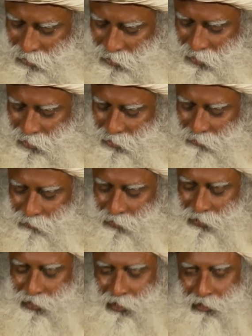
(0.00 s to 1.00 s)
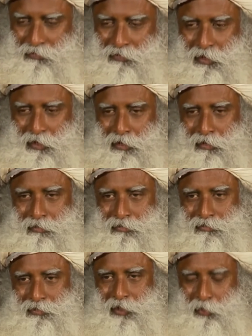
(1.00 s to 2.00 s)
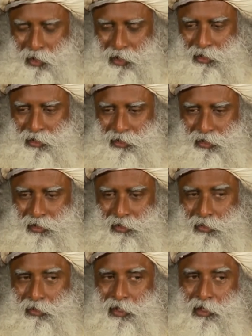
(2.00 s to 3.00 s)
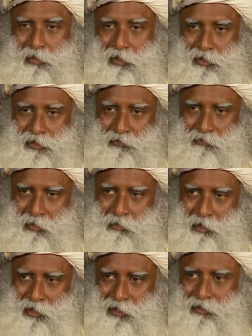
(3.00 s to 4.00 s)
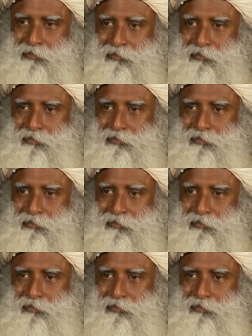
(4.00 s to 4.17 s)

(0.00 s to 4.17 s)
retained your physical form the way it is only because of memory.